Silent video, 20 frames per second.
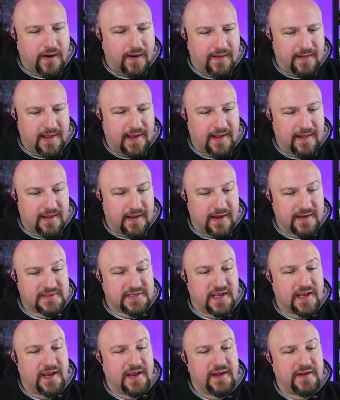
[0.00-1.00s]
All
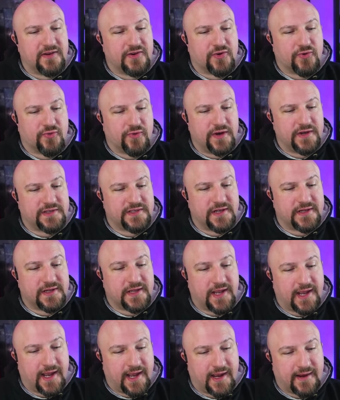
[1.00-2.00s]
allies increase
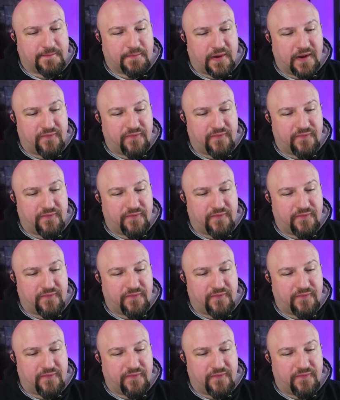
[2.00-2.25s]
attack by